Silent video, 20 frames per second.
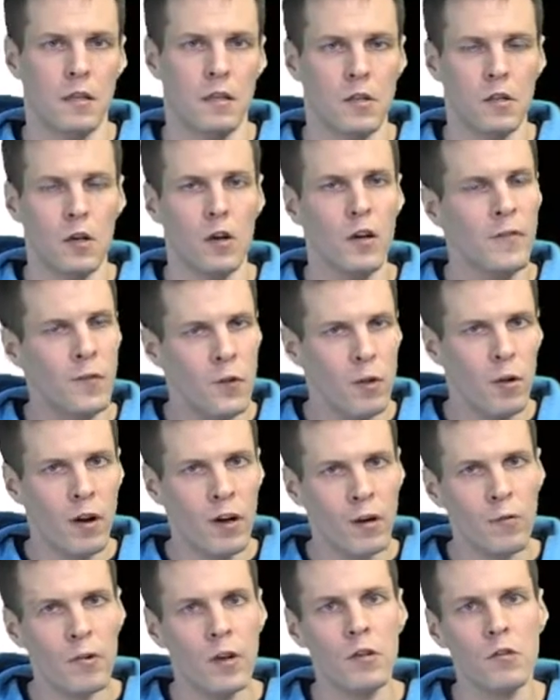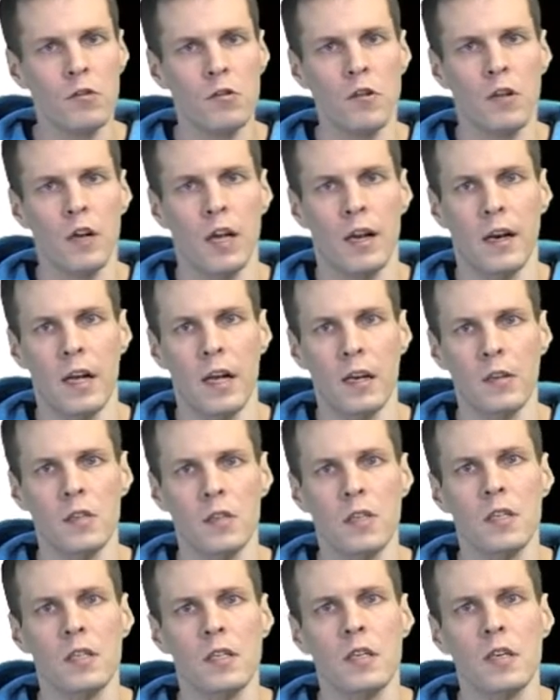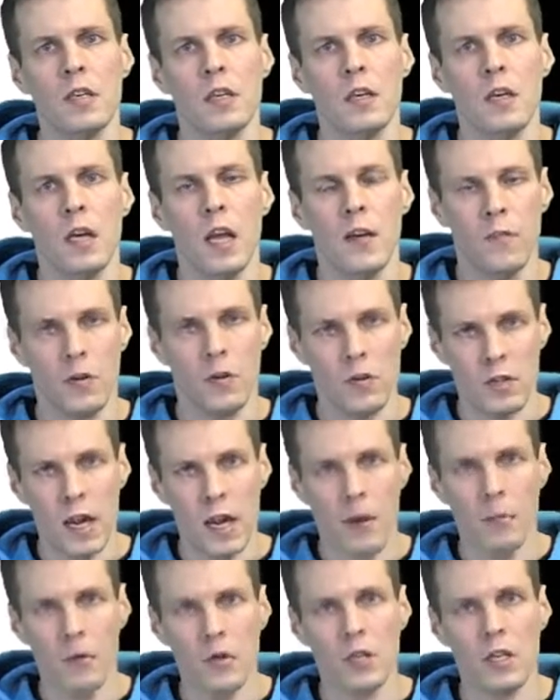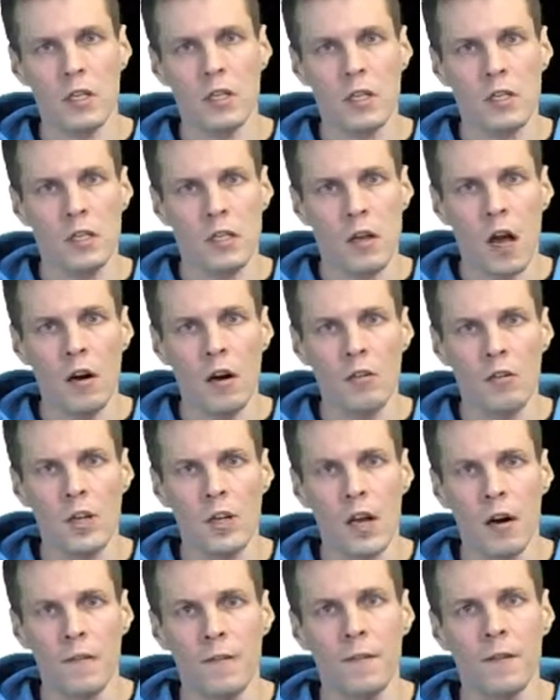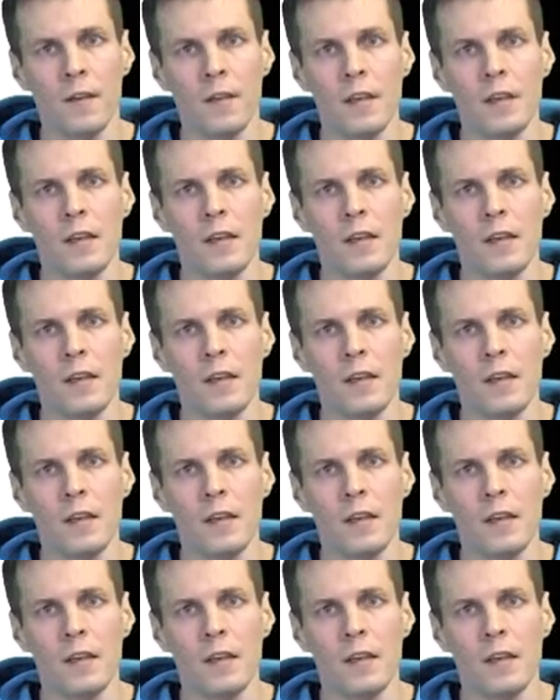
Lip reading: So if you run a regression analysis, if your sample size is large enough,